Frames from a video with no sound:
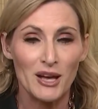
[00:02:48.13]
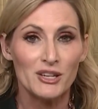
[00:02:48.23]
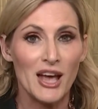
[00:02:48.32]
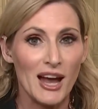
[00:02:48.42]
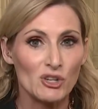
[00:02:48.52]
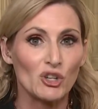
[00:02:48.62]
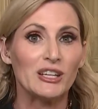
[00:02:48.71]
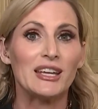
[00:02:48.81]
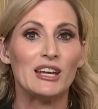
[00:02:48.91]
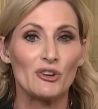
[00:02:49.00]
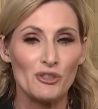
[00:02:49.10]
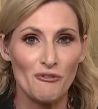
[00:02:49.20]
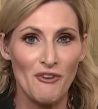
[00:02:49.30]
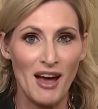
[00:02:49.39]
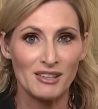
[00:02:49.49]
to actually hear the
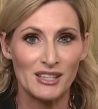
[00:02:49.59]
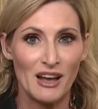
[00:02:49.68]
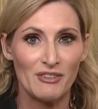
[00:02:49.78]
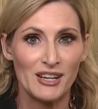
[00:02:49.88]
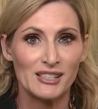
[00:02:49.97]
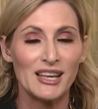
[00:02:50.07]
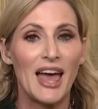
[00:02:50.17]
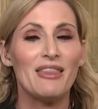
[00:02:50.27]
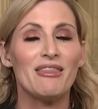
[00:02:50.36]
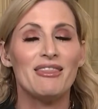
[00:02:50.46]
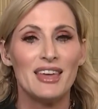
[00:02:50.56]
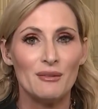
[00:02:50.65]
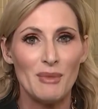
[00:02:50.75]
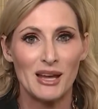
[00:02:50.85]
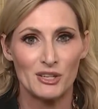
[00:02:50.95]
facts and evidence and
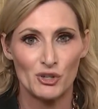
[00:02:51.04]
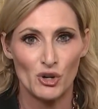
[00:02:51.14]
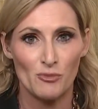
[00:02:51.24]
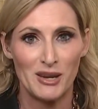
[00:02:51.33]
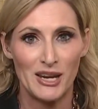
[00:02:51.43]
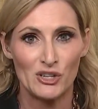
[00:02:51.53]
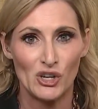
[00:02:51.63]
then make a determination.